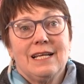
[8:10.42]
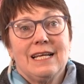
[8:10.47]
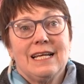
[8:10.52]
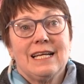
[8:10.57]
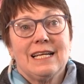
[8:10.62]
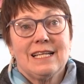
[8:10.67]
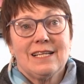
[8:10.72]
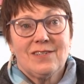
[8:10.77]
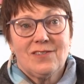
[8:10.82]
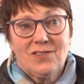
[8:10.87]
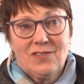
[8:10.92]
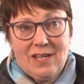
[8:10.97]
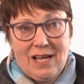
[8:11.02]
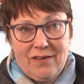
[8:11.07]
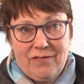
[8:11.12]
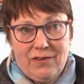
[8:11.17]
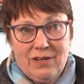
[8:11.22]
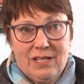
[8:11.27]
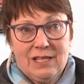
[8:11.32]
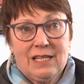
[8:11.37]
it is
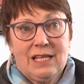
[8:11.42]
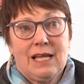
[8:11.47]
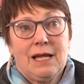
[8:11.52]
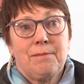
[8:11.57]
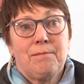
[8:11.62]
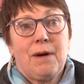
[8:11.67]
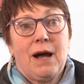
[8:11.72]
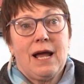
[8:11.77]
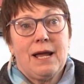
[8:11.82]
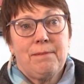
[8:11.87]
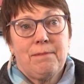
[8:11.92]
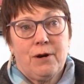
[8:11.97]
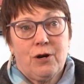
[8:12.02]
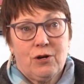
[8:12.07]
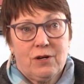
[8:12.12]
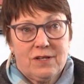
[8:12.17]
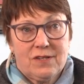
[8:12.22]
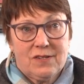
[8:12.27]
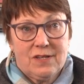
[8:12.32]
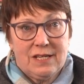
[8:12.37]
definitely a
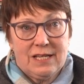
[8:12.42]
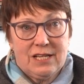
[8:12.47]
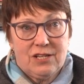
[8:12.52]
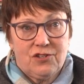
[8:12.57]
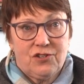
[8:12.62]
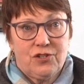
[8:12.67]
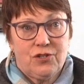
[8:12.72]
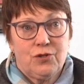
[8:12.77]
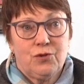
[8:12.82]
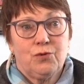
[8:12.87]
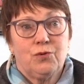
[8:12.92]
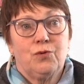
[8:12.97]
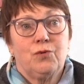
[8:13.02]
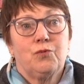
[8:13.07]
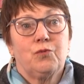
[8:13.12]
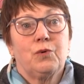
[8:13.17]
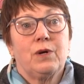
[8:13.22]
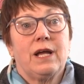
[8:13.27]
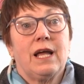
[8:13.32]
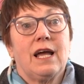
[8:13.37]
bipartisan issue.
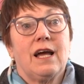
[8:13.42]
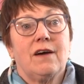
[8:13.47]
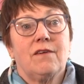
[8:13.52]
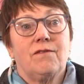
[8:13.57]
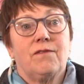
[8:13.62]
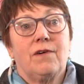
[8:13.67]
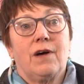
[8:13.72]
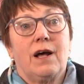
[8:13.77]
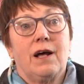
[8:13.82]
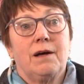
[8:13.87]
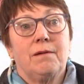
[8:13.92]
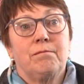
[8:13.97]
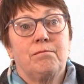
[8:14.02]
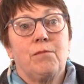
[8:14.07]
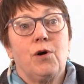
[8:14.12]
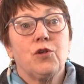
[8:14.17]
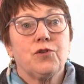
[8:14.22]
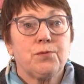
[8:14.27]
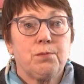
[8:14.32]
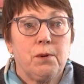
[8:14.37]
We have
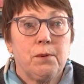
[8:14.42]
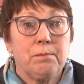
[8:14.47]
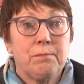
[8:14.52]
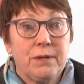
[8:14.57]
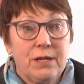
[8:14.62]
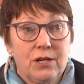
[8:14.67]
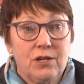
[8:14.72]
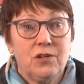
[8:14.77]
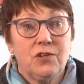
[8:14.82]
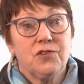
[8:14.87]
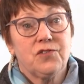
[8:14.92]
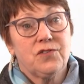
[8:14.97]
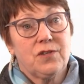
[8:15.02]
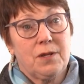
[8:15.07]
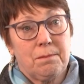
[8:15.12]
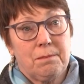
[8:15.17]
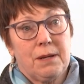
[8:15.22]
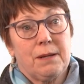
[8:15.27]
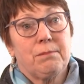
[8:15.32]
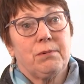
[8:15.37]
multiple bills
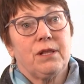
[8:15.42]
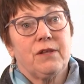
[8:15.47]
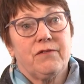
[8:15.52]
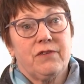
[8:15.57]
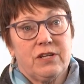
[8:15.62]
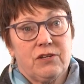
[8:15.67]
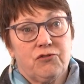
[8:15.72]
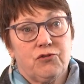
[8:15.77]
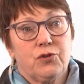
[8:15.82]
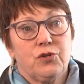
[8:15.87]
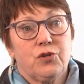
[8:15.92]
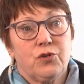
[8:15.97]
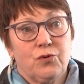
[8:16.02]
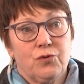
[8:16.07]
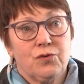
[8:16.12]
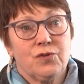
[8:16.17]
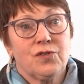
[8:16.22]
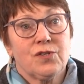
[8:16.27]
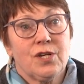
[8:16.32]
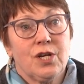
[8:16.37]
that people have
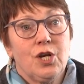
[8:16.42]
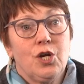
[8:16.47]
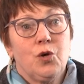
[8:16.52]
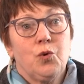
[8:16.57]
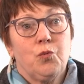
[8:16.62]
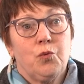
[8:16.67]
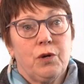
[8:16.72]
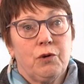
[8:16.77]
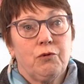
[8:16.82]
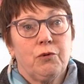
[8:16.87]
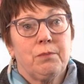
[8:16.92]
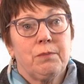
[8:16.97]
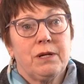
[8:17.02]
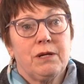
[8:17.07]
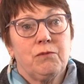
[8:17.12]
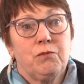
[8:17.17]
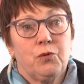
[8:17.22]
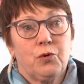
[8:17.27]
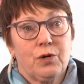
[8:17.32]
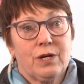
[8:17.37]
introduced. We will
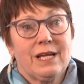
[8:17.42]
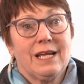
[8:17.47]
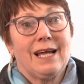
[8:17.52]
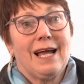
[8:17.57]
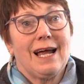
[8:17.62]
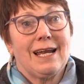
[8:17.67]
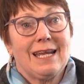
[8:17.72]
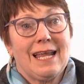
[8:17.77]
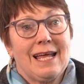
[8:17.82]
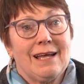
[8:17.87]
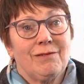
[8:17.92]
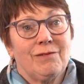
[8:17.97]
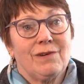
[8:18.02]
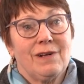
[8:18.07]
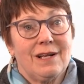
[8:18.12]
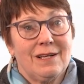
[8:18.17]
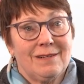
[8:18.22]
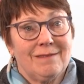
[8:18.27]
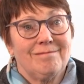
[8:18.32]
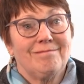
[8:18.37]
be working on
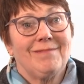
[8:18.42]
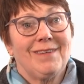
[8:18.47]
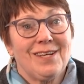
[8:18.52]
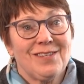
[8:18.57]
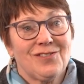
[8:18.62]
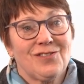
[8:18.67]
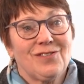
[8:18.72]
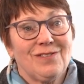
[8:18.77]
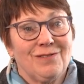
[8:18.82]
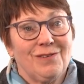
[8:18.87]
a